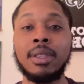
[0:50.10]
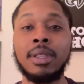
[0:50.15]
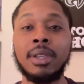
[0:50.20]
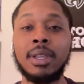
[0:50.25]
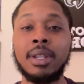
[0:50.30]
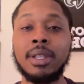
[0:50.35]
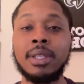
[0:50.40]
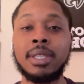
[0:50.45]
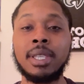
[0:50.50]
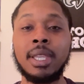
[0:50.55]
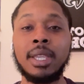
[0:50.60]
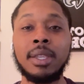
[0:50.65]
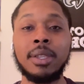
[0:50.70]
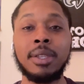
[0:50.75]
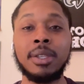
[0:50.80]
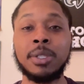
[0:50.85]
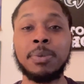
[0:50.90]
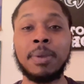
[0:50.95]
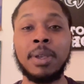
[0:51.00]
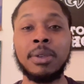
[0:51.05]
looking to take
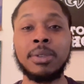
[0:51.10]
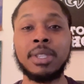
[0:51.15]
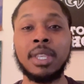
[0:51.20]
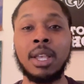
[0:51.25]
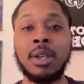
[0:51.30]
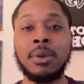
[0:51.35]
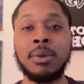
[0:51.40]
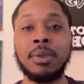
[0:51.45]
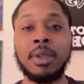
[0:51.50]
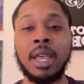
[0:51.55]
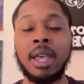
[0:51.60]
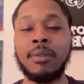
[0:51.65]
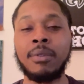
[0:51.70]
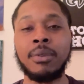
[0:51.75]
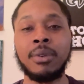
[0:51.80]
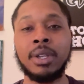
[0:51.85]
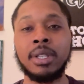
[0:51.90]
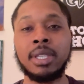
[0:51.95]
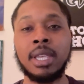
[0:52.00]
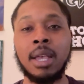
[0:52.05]
your spouse out, have a
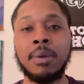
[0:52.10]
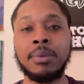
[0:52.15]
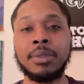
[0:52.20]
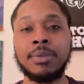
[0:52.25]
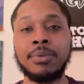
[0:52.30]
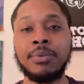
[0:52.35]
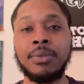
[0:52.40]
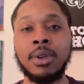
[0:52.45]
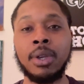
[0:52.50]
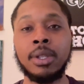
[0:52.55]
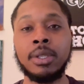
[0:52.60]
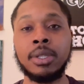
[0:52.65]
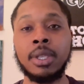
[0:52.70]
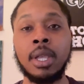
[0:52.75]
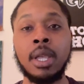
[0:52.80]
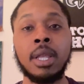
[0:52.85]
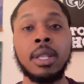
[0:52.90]
great time with some friends,